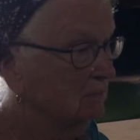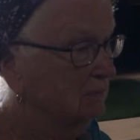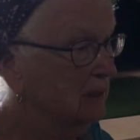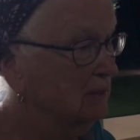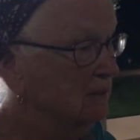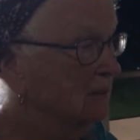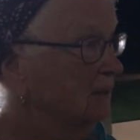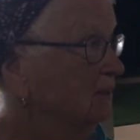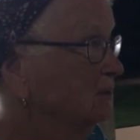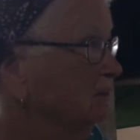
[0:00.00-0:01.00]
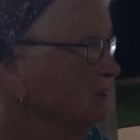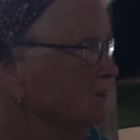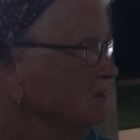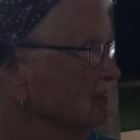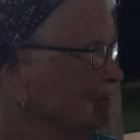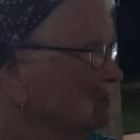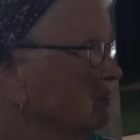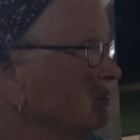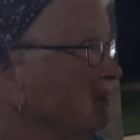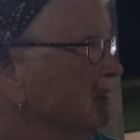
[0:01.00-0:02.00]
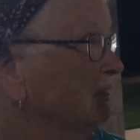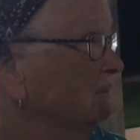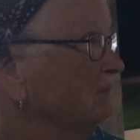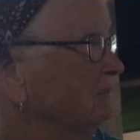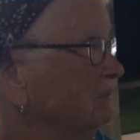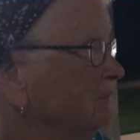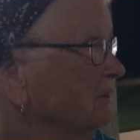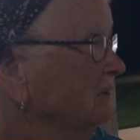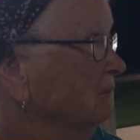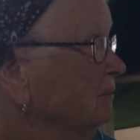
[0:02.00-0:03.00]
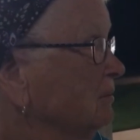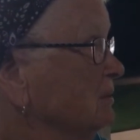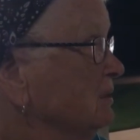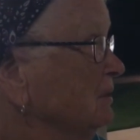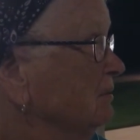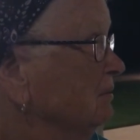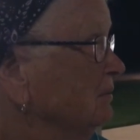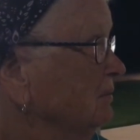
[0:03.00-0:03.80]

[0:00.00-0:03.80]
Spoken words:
basically the creation story of, what was the